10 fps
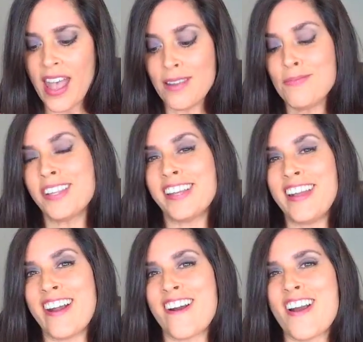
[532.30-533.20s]
and
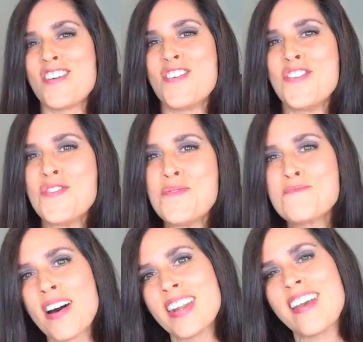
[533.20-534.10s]
millionaire, New
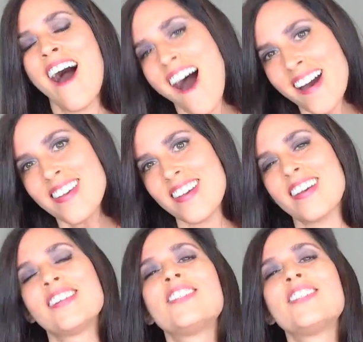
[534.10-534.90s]
Money Honey.